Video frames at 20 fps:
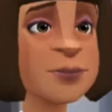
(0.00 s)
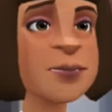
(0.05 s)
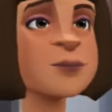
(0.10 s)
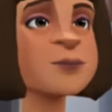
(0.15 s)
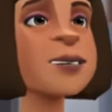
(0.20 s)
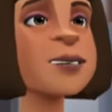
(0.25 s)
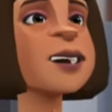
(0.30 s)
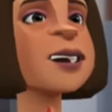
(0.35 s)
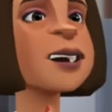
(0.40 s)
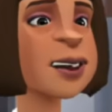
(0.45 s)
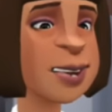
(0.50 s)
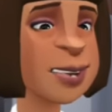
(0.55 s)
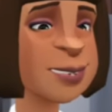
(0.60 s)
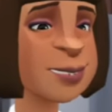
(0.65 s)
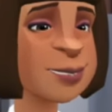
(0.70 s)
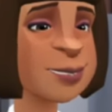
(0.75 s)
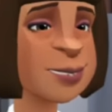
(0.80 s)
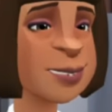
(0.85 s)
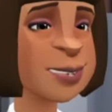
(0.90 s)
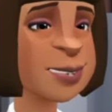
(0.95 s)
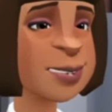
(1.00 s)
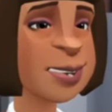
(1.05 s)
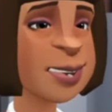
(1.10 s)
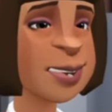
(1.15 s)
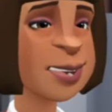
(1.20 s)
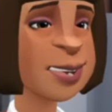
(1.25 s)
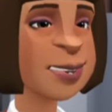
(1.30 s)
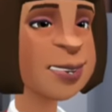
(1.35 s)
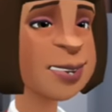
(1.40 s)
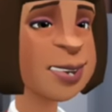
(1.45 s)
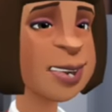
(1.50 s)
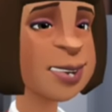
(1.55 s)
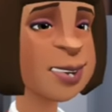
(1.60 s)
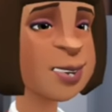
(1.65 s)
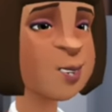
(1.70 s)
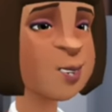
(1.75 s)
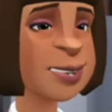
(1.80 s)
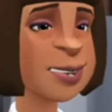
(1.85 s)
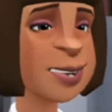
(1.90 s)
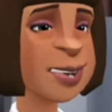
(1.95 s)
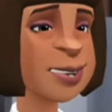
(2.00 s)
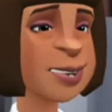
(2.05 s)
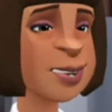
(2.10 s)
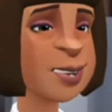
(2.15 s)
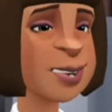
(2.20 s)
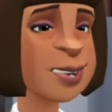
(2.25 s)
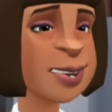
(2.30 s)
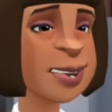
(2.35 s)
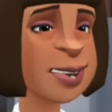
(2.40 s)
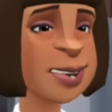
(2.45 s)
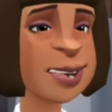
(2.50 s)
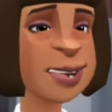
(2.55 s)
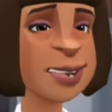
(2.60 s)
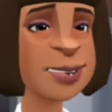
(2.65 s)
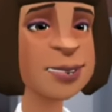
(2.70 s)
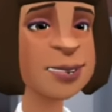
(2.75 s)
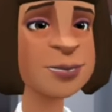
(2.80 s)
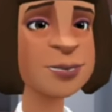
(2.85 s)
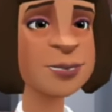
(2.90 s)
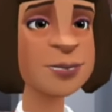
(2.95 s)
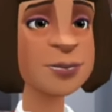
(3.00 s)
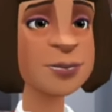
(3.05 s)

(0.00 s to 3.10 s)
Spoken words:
Please like this video and encourage us.